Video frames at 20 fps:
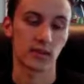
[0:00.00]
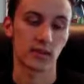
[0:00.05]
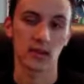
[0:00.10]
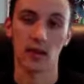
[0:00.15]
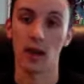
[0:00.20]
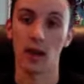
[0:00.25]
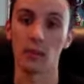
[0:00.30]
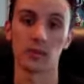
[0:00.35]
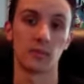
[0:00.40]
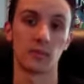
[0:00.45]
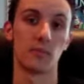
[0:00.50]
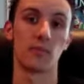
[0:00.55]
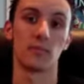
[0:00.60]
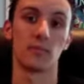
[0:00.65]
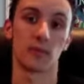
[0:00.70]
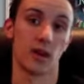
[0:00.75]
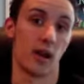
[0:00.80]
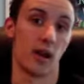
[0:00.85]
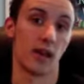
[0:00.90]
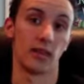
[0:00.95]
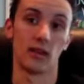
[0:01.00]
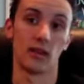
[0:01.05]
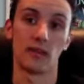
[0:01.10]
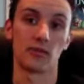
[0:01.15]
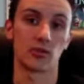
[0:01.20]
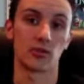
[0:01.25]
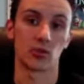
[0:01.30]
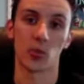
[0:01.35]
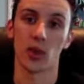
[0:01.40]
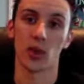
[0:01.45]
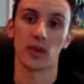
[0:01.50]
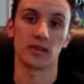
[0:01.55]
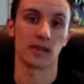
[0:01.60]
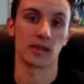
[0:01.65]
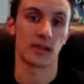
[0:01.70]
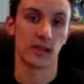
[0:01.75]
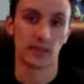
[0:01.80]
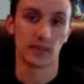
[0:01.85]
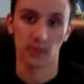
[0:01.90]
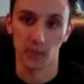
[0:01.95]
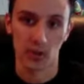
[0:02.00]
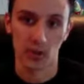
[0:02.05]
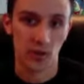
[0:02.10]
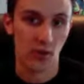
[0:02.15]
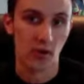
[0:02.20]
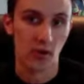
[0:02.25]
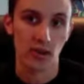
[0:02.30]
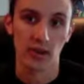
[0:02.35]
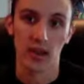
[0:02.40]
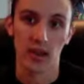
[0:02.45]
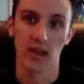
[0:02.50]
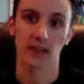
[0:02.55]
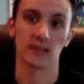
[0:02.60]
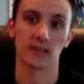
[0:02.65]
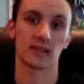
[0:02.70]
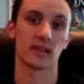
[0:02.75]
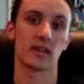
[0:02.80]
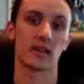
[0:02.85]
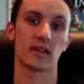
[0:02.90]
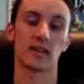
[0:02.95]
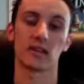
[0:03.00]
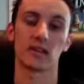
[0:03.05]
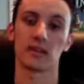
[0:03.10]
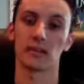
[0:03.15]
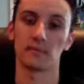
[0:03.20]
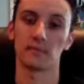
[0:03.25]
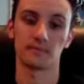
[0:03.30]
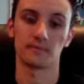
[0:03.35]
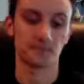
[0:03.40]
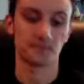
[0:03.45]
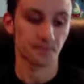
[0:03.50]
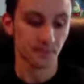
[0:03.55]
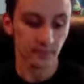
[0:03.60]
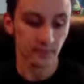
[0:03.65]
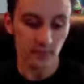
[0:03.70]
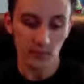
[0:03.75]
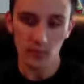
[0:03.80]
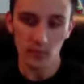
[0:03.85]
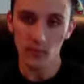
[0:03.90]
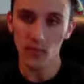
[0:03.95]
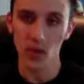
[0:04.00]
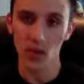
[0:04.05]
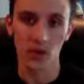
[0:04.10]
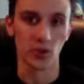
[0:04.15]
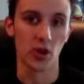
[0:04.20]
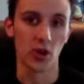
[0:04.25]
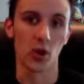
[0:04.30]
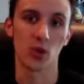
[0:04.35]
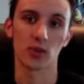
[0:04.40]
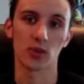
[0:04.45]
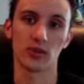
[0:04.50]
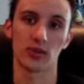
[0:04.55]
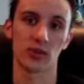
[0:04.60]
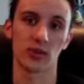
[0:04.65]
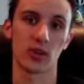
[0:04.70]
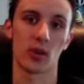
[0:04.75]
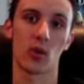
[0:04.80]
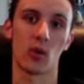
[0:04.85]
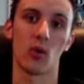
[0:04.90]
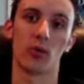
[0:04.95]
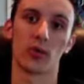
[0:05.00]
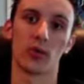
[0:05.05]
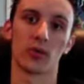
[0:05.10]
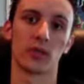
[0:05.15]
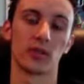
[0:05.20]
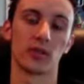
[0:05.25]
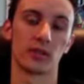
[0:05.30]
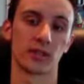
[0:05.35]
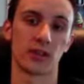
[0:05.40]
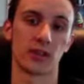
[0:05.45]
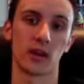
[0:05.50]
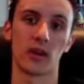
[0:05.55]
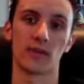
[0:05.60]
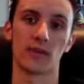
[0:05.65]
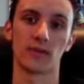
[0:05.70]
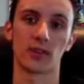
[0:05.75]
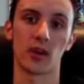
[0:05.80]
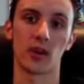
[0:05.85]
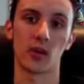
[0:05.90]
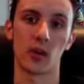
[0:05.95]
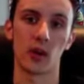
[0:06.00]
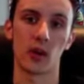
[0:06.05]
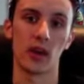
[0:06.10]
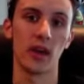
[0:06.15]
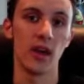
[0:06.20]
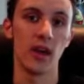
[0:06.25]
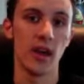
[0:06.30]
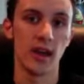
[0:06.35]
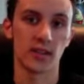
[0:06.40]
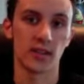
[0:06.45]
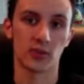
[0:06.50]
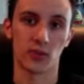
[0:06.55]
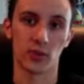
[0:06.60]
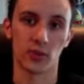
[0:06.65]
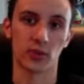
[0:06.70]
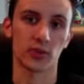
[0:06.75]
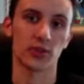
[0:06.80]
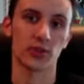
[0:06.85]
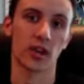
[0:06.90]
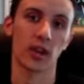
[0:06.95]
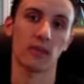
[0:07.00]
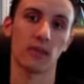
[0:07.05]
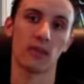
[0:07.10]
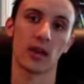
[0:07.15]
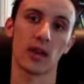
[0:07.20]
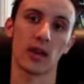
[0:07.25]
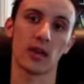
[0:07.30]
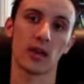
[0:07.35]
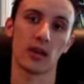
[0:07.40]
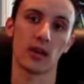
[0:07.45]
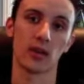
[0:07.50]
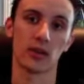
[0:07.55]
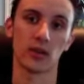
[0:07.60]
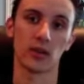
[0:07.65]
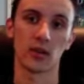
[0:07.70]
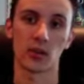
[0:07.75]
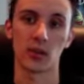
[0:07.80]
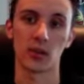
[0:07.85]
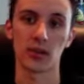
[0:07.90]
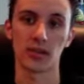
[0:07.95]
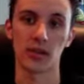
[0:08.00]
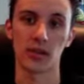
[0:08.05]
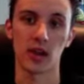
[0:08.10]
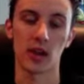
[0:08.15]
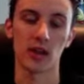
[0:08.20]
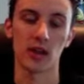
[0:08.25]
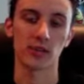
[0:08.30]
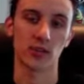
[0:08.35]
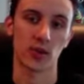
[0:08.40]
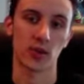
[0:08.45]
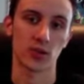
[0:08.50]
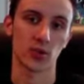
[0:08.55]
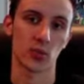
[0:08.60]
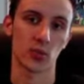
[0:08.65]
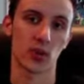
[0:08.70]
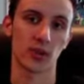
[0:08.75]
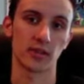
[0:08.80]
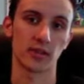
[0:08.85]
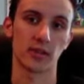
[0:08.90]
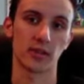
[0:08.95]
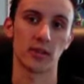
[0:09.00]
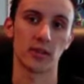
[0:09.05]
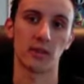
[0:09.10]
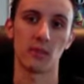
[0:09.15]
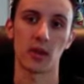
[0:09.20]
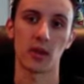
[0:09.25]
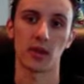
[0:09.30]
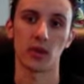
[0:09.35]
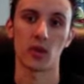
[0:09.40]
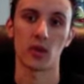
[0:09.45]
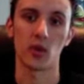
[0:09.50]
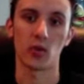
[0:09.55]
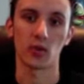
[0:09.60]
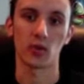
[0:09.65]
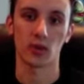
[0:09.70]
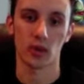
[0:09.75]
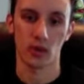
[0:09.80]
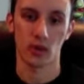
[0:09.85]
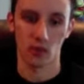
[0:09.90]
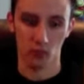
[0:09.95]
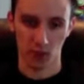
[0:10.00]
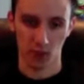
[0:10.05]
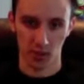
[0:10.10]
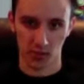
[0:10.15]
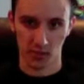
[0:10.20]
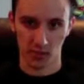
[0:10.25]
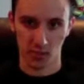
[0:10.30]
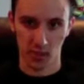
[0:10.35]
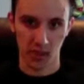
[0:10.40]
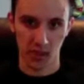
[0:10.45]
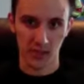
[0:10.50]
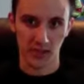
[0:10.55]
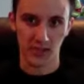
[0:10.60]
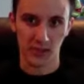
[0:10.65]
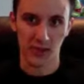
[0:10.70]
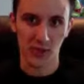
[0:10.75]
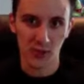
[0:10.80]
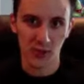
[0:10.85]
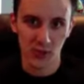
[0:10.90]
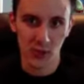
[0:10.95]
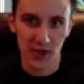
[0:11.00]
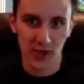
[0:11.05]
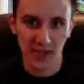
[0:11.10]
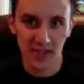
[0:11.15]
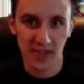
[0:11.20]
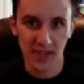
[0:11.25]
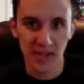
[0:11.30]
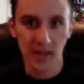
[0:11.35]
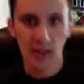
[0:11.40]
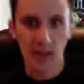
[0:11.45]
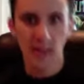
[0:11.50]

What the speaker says: I loved Swayze. I loved him in Dirty Dancing, Ghost, all the good stuff. So it's a real shame that he's gone. So I just wanted to make a note. Rest in peace, Swayze.